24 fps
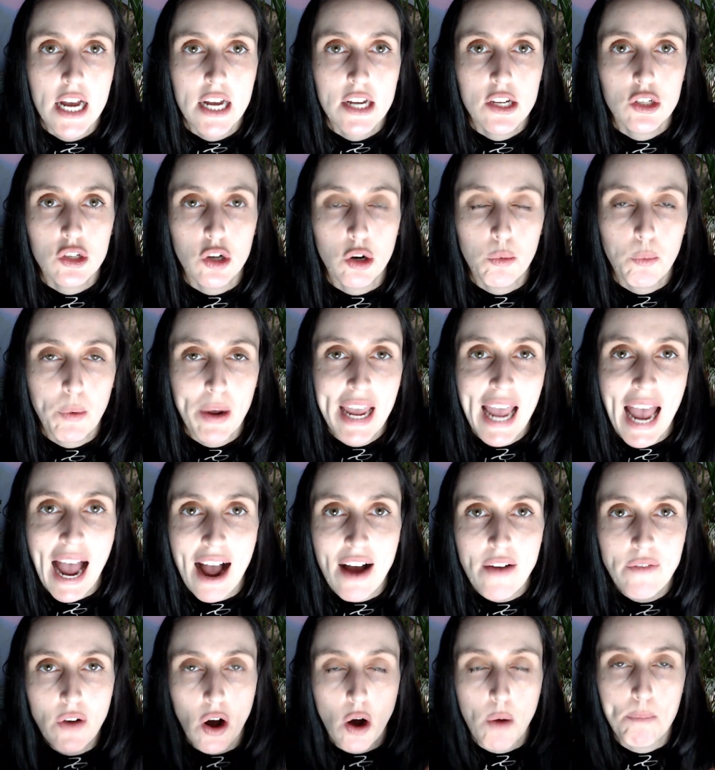So we
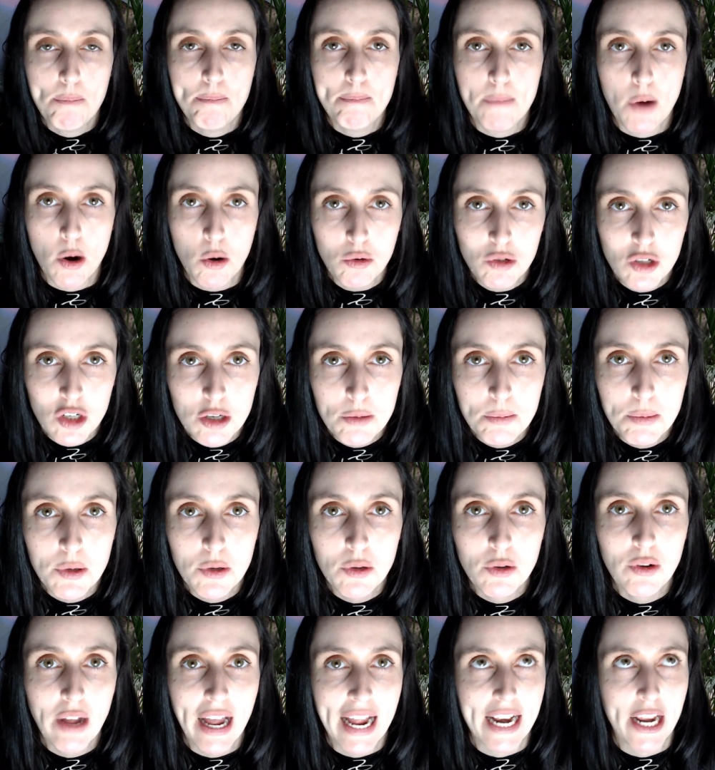have
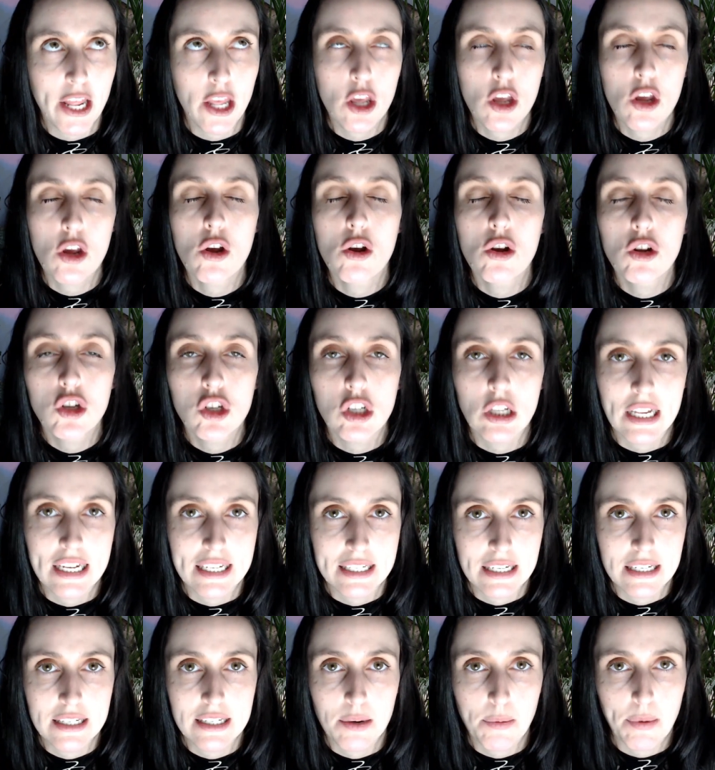multiple and huge
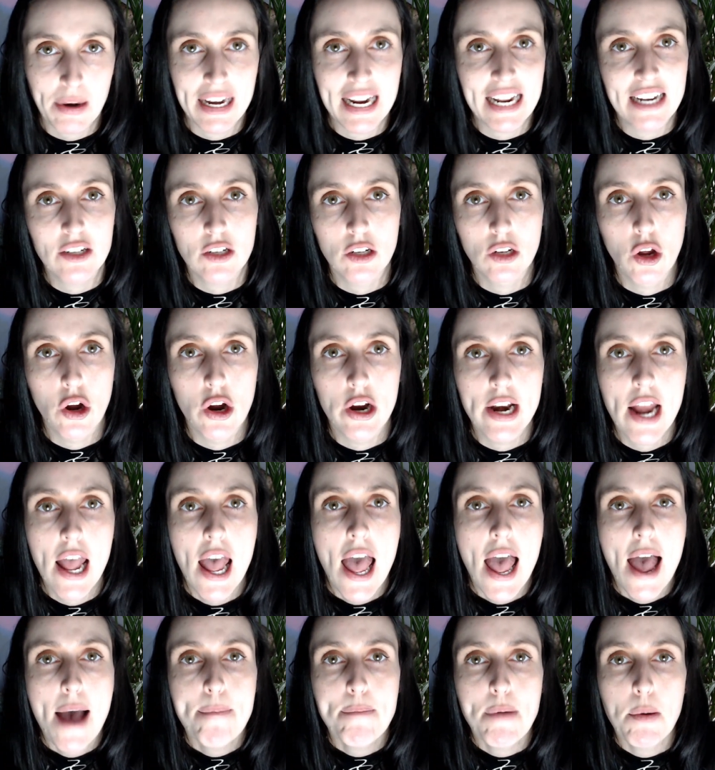lessons that we need to learn,
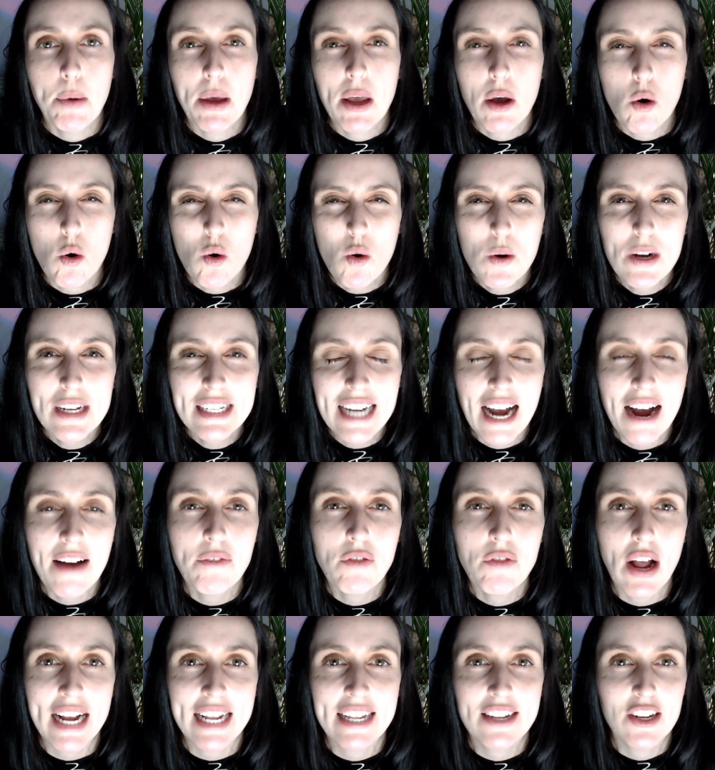but we we always
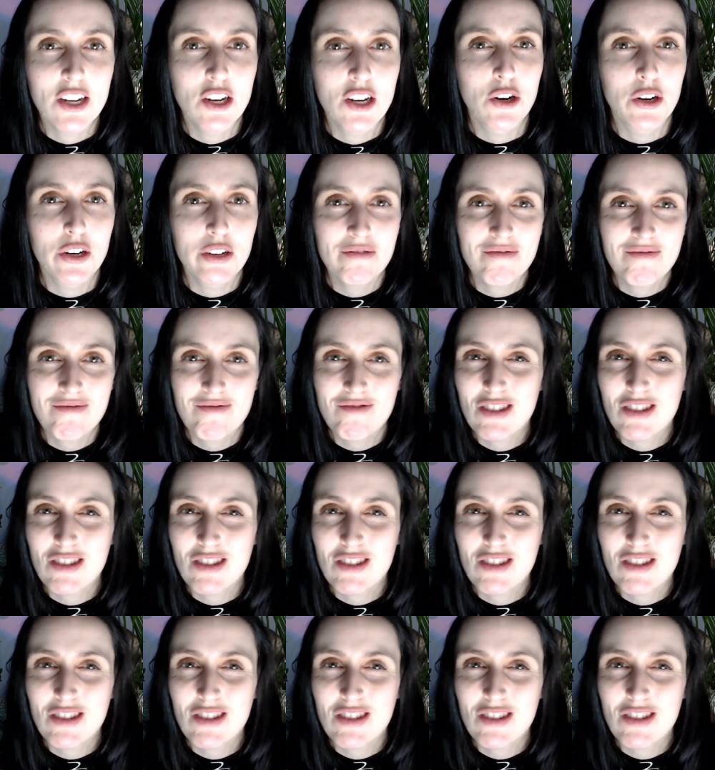have like, you know,